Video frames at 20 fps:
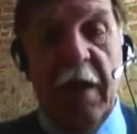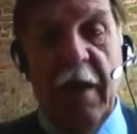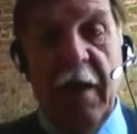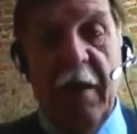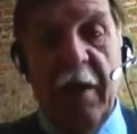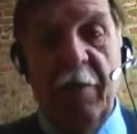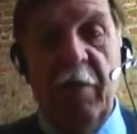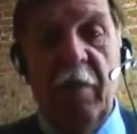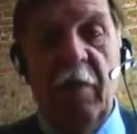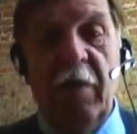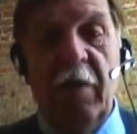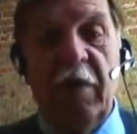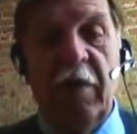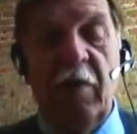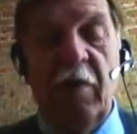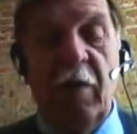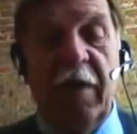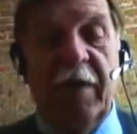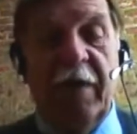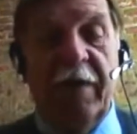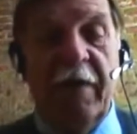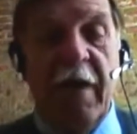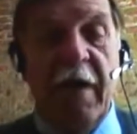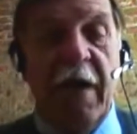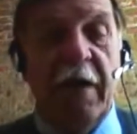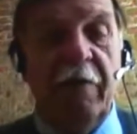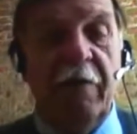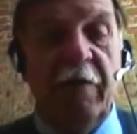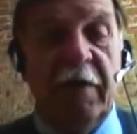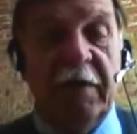We work with
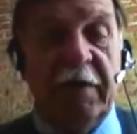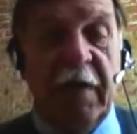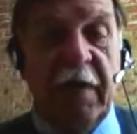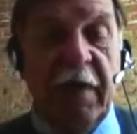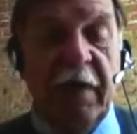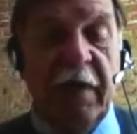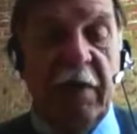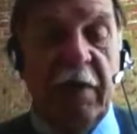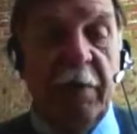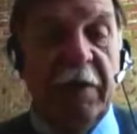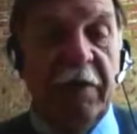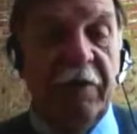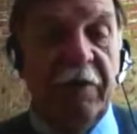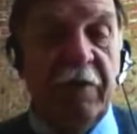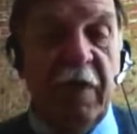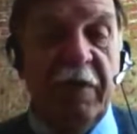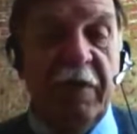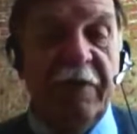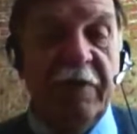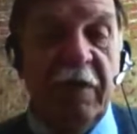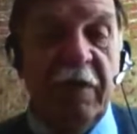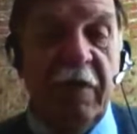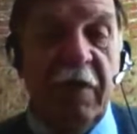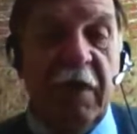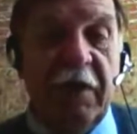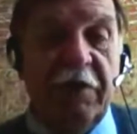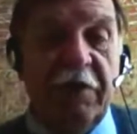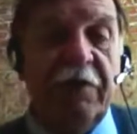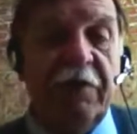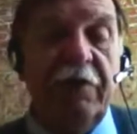Congress and the administration on
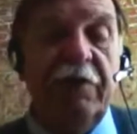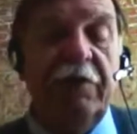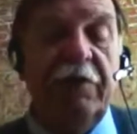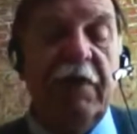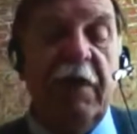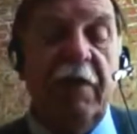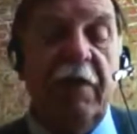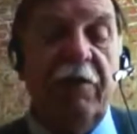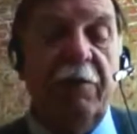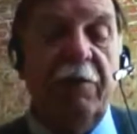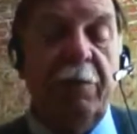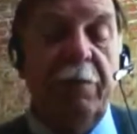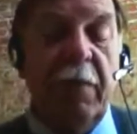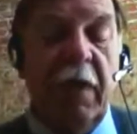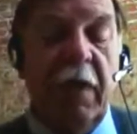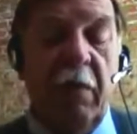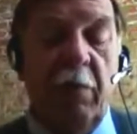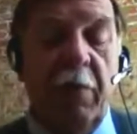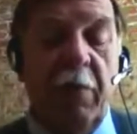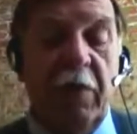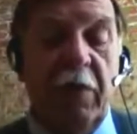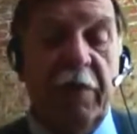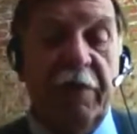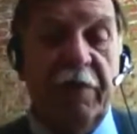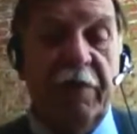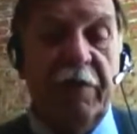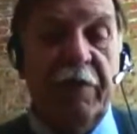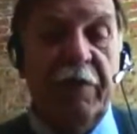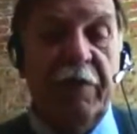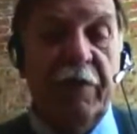issues of
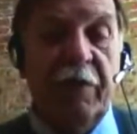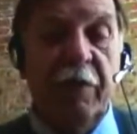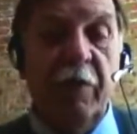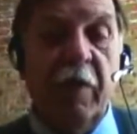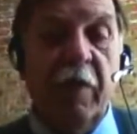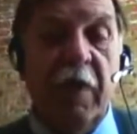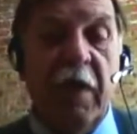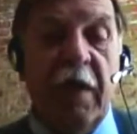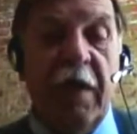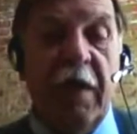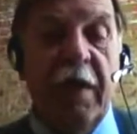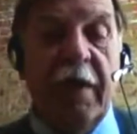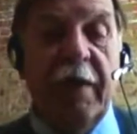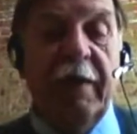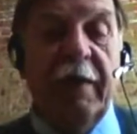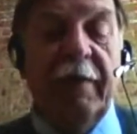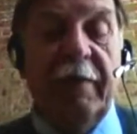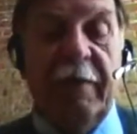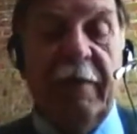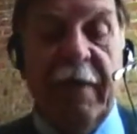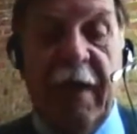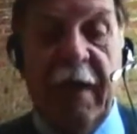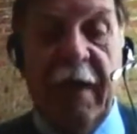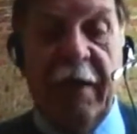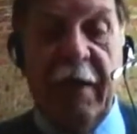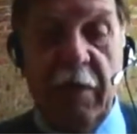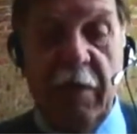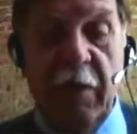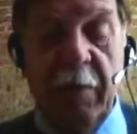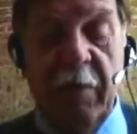importance to
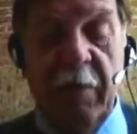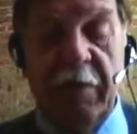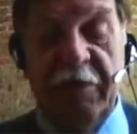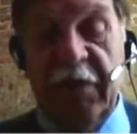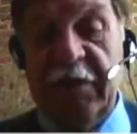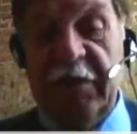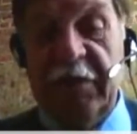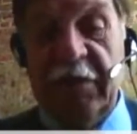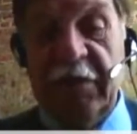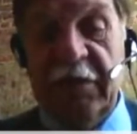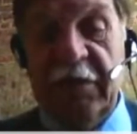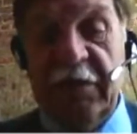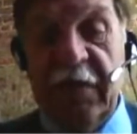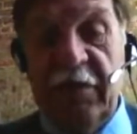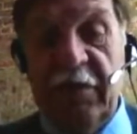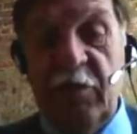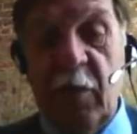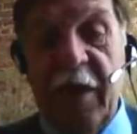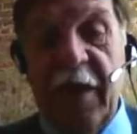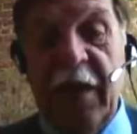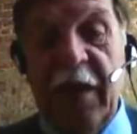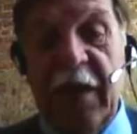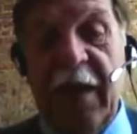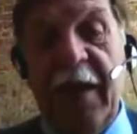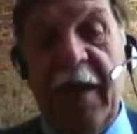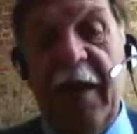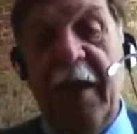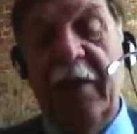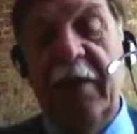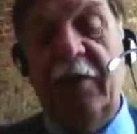state criminal justice, as well
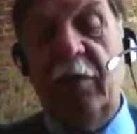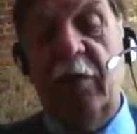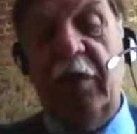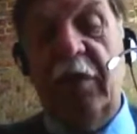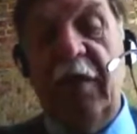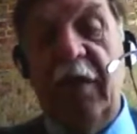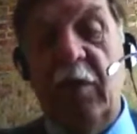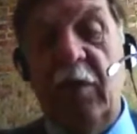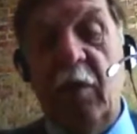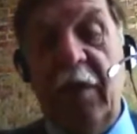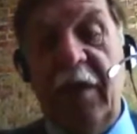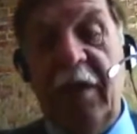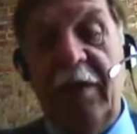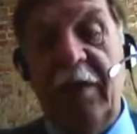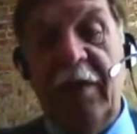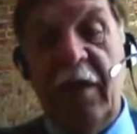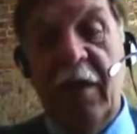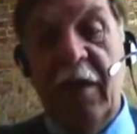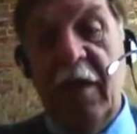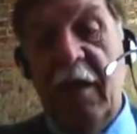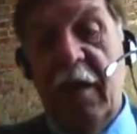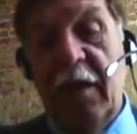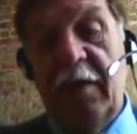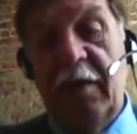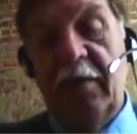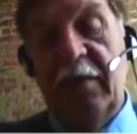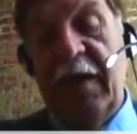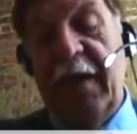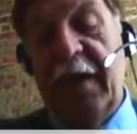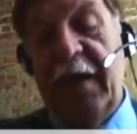as working with
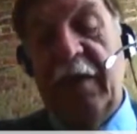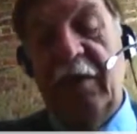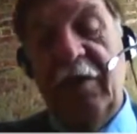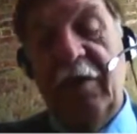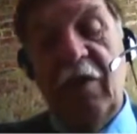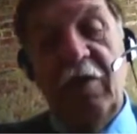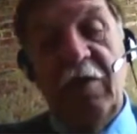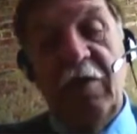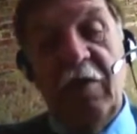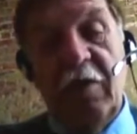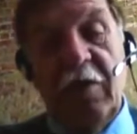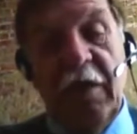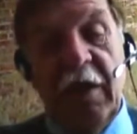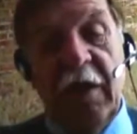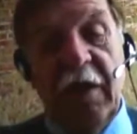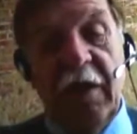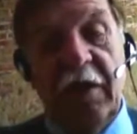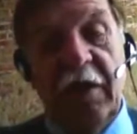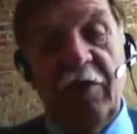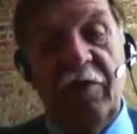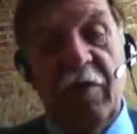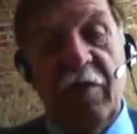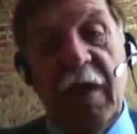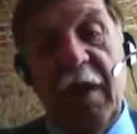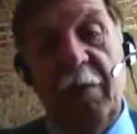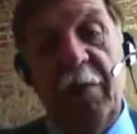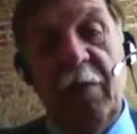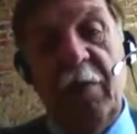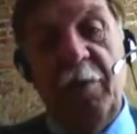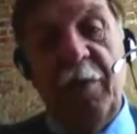state, local, and
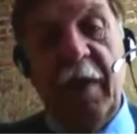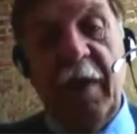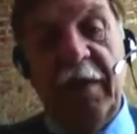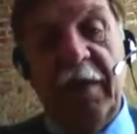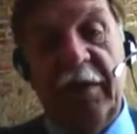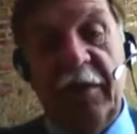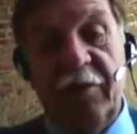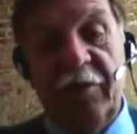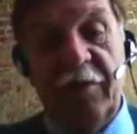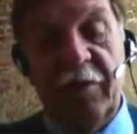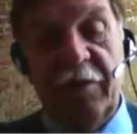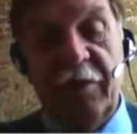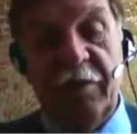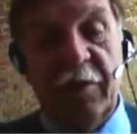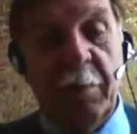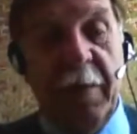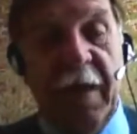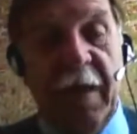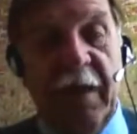tribal practitioners and